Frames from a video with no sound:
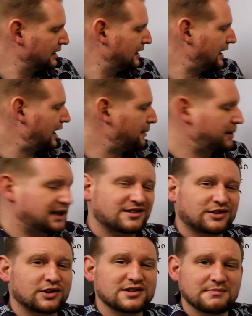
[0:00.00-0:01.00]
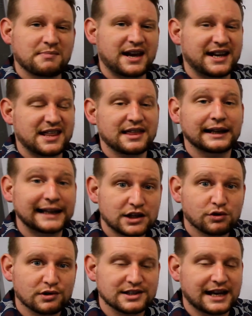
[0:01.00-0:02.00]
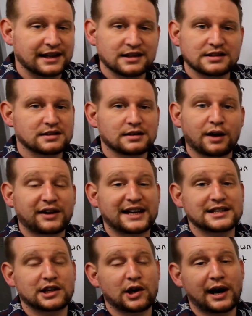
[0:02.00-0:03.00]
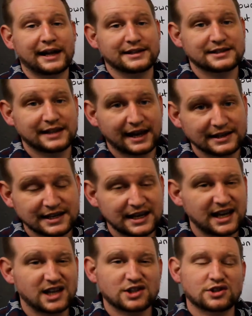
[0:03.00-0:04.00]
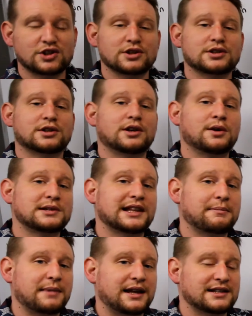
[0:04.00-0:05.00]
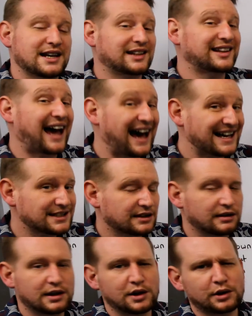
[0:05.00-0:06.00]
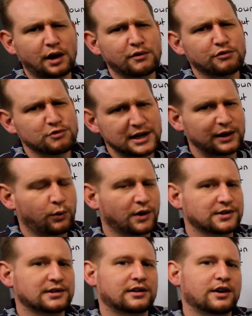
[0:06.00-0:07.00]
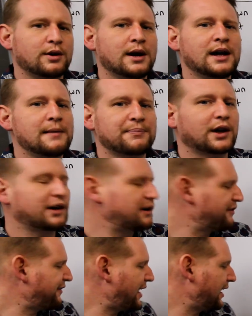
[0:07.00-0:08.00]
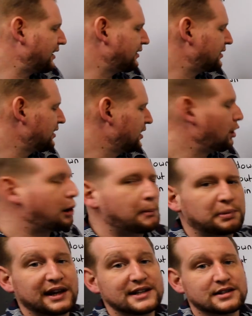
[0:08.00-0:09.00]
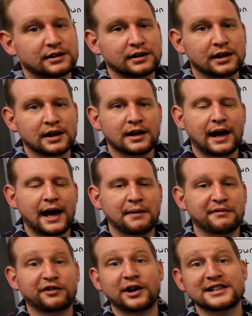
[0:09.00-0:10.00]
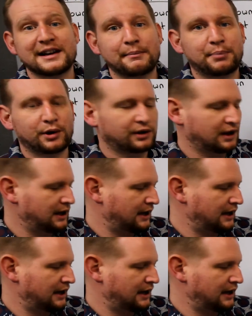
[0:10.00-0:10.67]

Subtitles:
It doesn't mean in the literal sense of getting your hands dirty, it just usually means a task that you don't really want to do or you find unpleasant. For example,